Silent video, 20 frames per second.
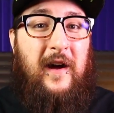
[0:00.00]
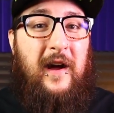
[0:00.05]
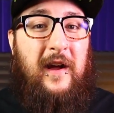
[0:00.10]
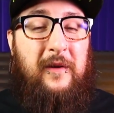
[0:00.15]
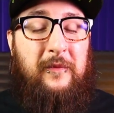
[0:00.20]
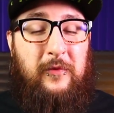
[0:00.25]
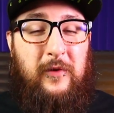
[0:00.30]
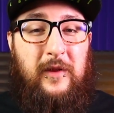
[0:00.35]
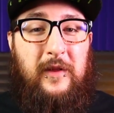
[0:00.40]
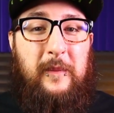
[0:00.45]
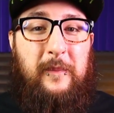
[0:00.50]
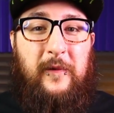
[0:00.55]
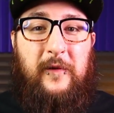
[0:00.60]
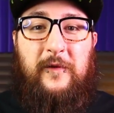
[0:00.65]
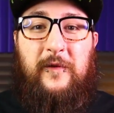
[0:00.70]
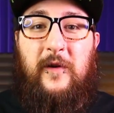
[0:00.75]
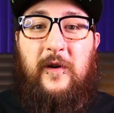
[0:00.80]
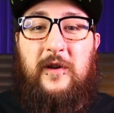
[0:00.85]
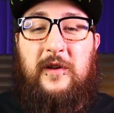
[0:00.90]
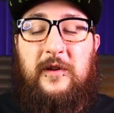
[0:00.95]
I really
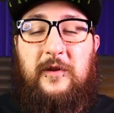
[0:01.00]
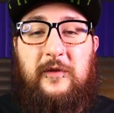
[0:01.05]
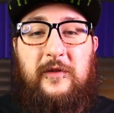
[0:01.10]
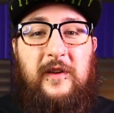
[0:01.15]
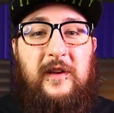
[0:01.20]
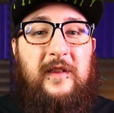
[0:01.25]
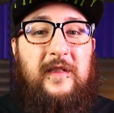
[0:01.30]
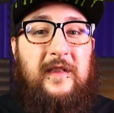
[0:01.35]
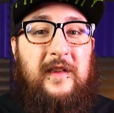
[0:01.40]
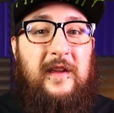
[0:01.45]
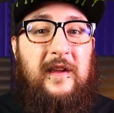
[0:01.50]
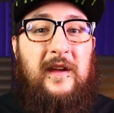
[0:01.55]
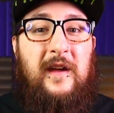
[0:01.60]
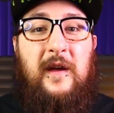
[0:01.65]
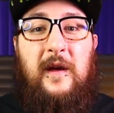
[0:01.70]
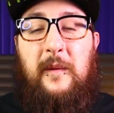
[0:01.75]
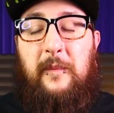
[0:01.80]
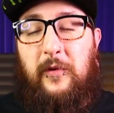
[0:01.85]
prefer using the